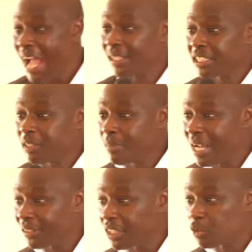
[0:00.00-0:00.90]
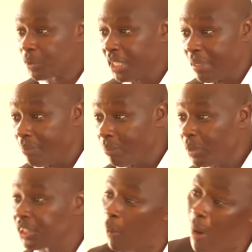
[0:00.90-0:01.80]
had similarities with him.
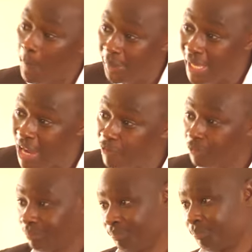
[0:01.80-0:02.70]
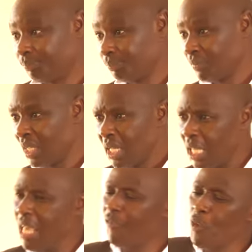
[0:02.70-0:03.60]
They were prayerful.
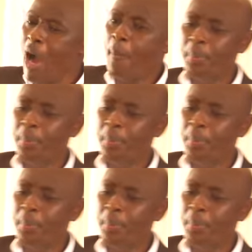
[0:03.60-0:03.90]
If you are